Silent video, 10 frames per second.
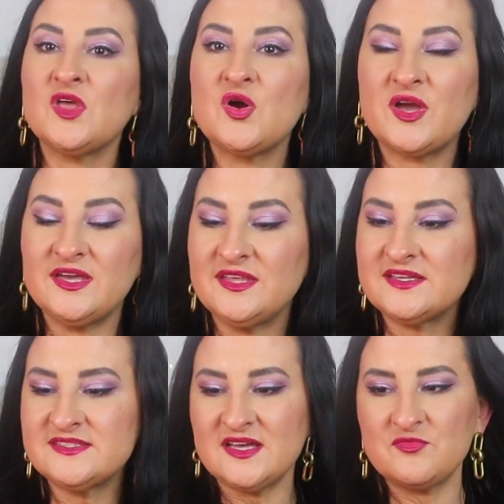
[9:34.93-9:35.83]
Okay,
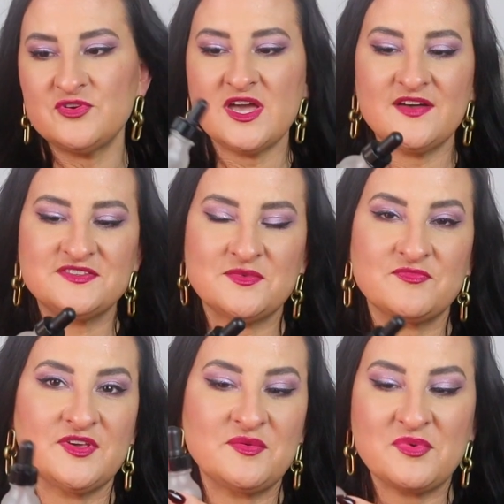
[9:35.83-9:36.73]
next up we have
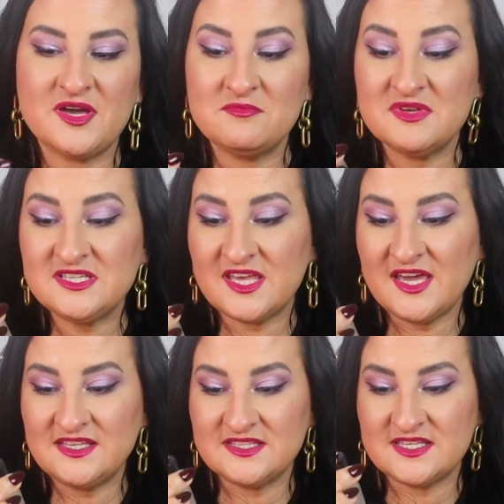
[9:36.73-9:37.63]
something by
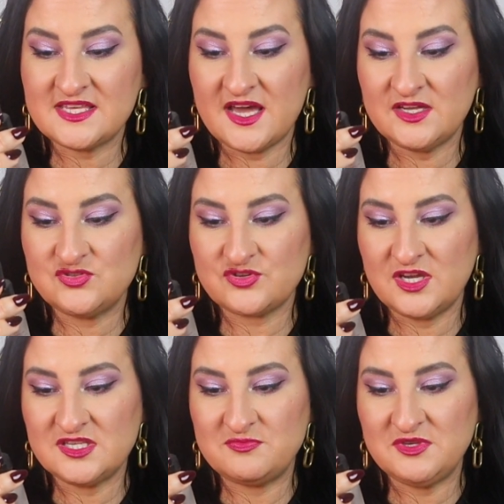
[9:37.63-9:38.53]
Medicaid. This is
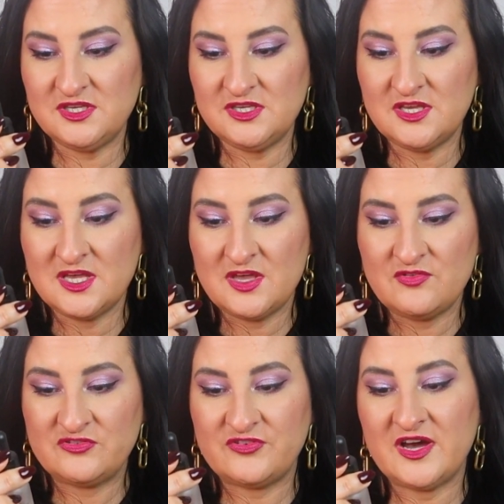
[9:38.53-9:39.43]
Hydrate
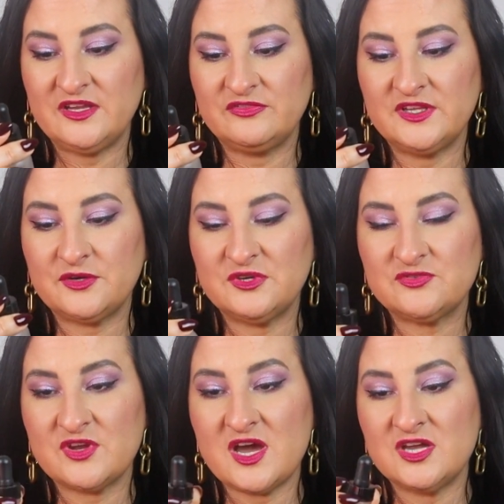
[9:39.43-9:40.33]
B5 Liquid
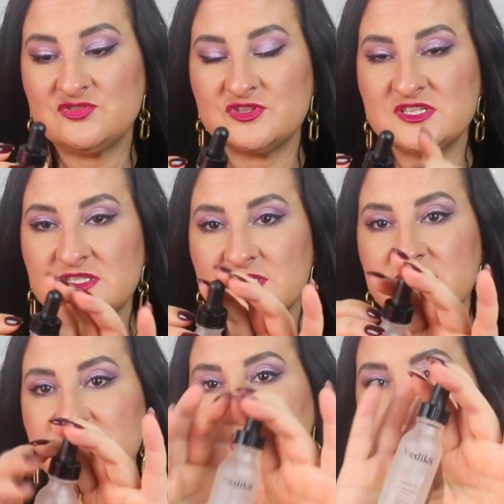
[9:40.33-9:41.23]
Rehydration
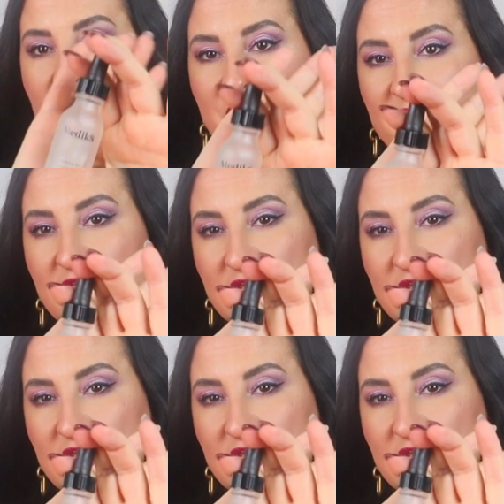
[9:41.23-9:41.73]
Serum.